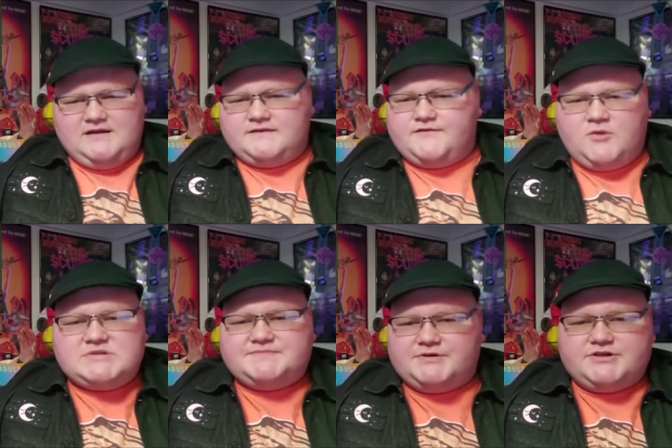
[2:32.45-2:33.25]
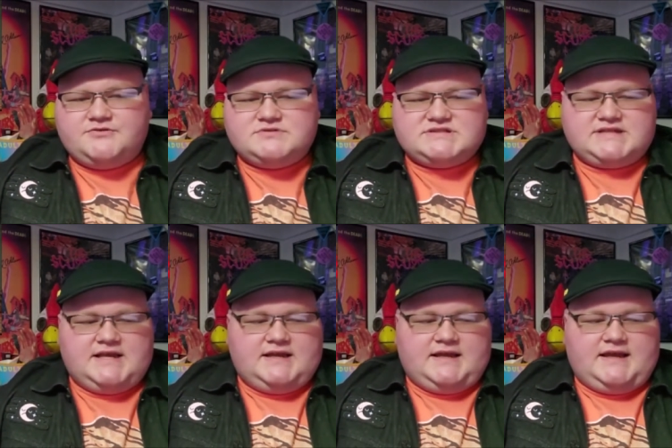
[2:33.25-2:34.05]
The film was produced
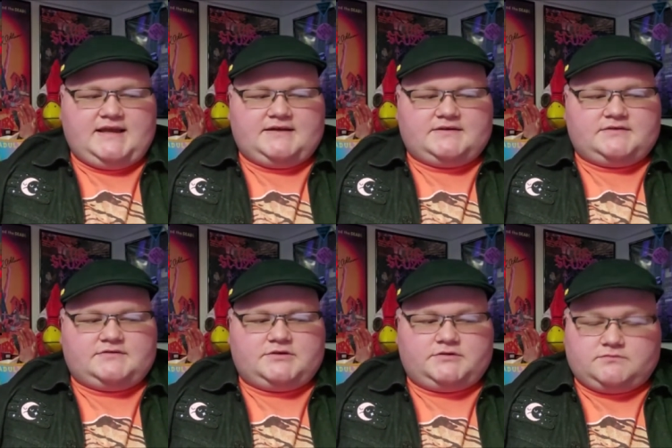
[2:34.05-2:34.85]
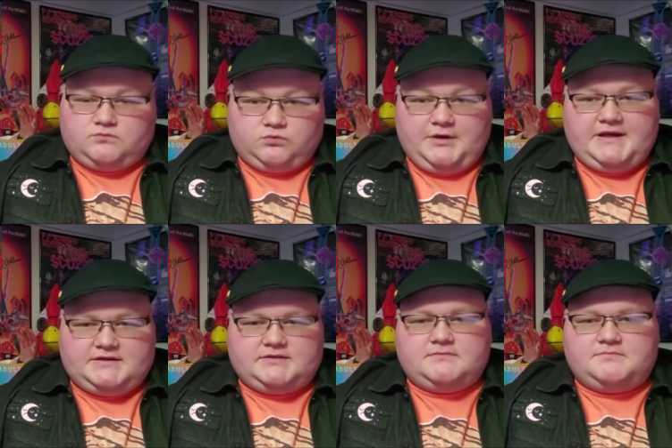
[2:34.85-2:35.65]
and
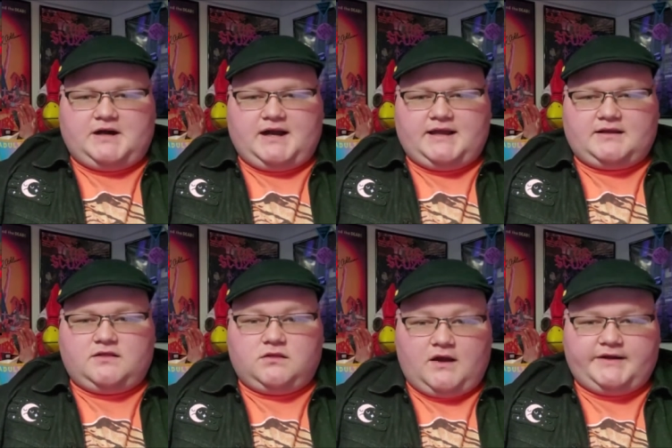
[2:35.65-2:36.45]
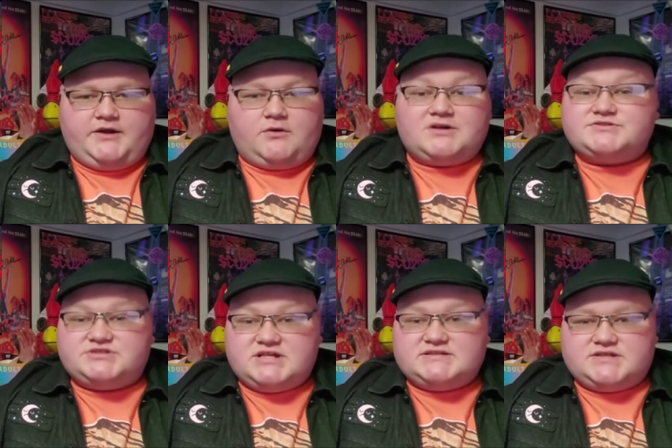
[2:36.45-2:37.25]
written by Claudio
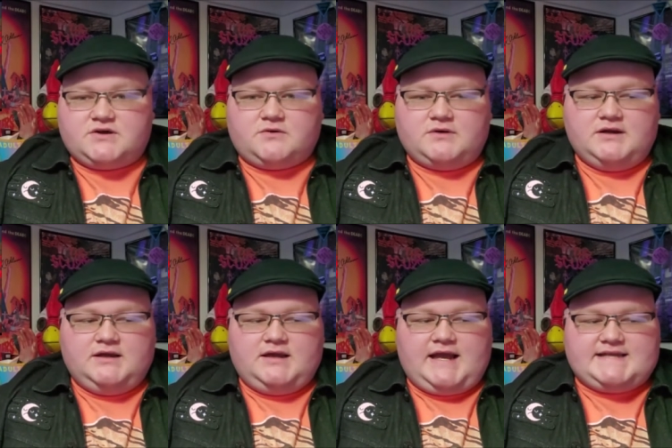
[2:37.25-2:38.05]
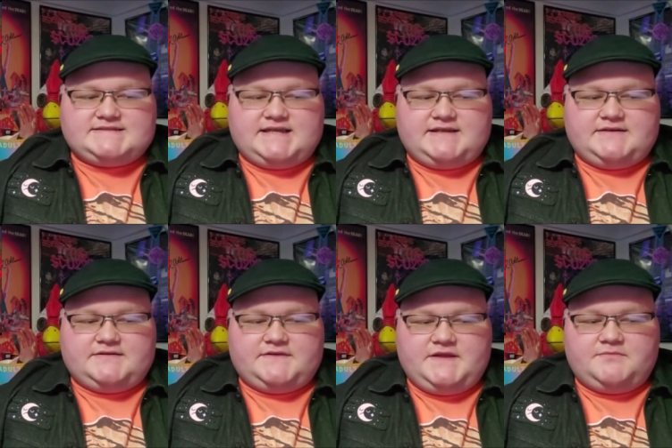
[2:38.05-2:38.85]
Argento, as
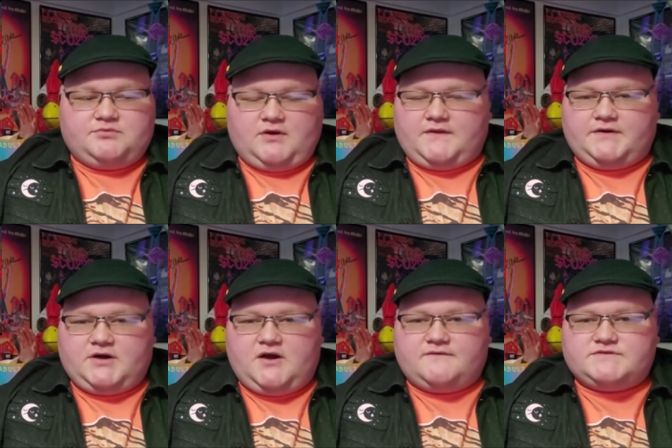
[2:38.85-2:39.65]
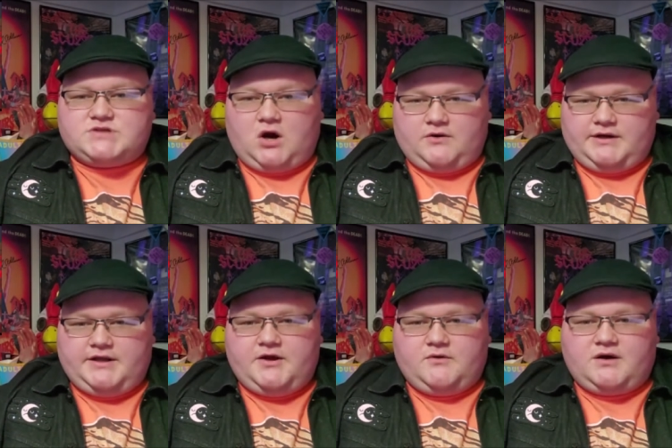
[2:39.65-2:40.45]
in the brother of
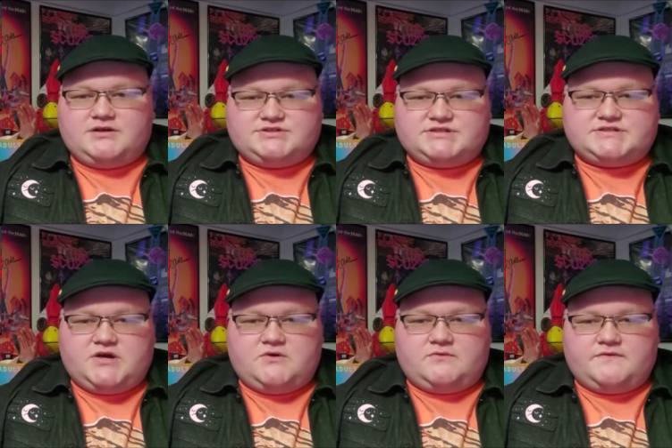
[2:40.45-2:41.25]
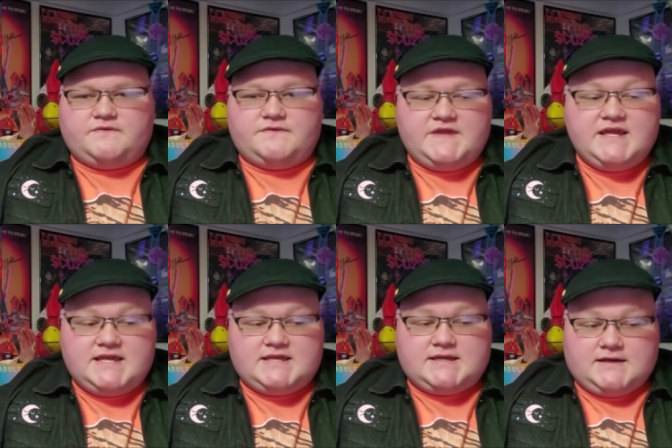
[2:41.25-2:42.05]
Dario Argento,
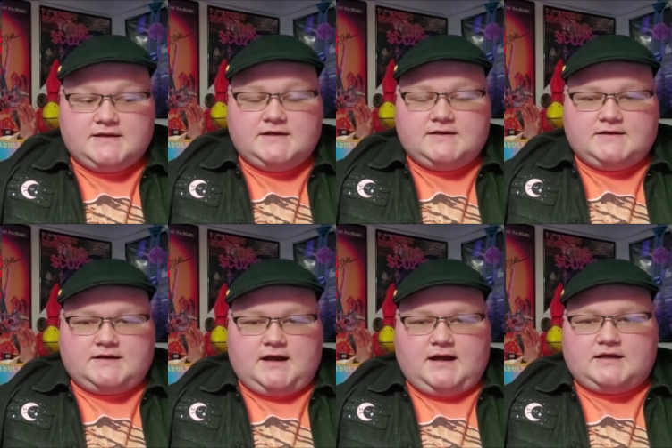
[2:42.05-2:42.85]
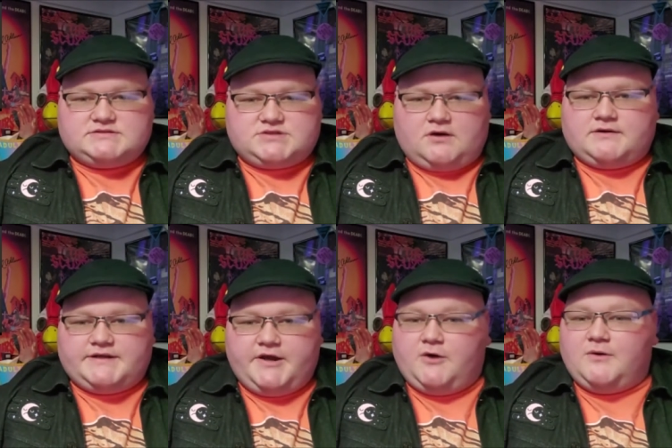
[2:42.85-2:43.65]
the
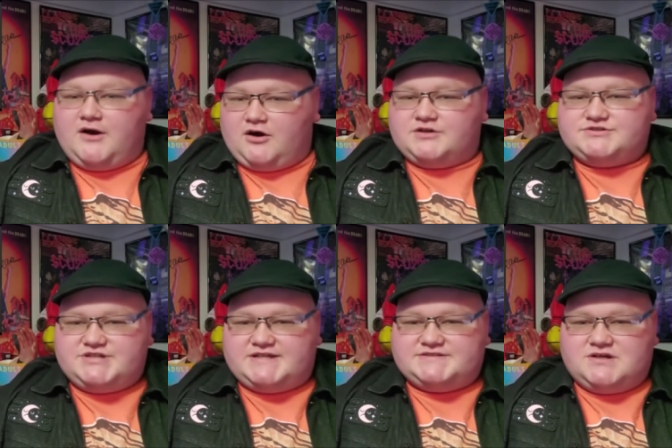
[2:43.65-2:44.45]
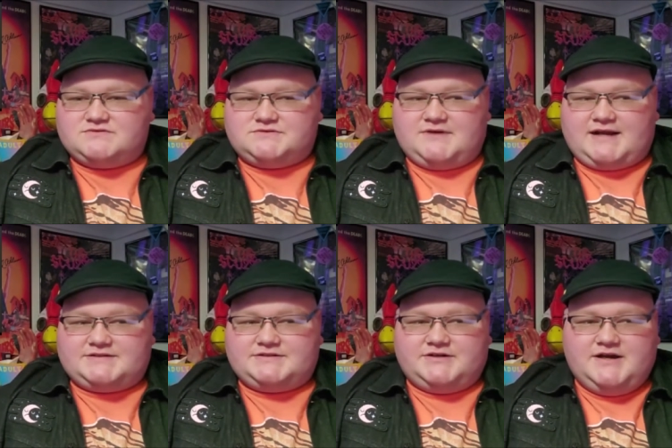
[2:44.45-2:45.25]
Dario Argento,
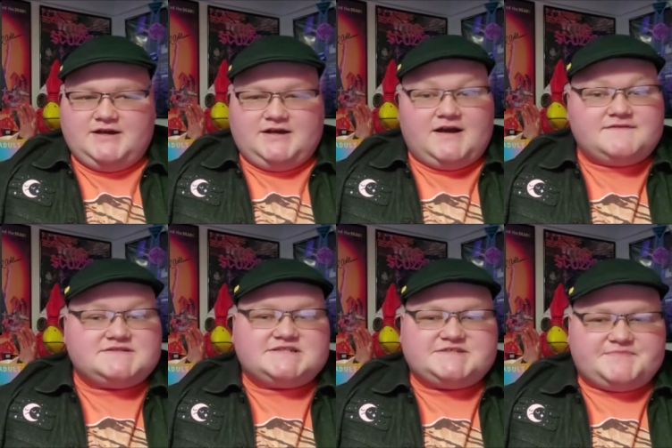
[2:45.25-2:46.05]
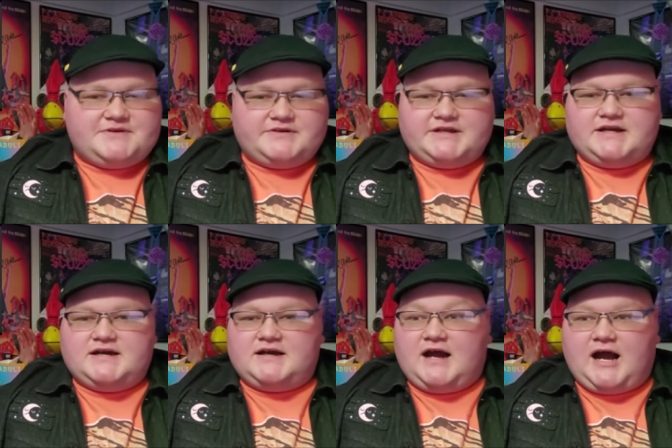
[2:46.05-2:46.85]
director of
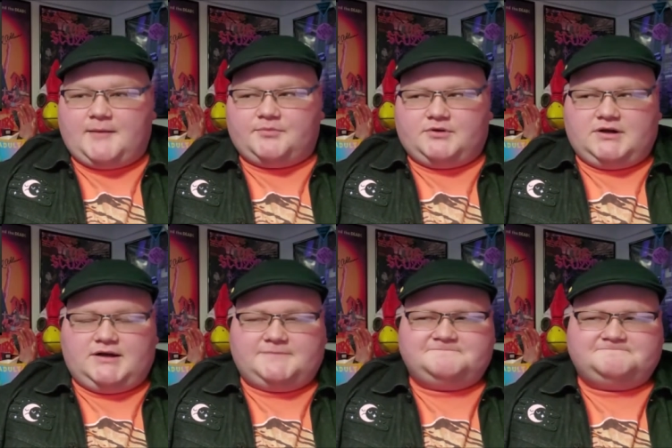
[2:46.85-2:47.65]
Suspiria, Opera,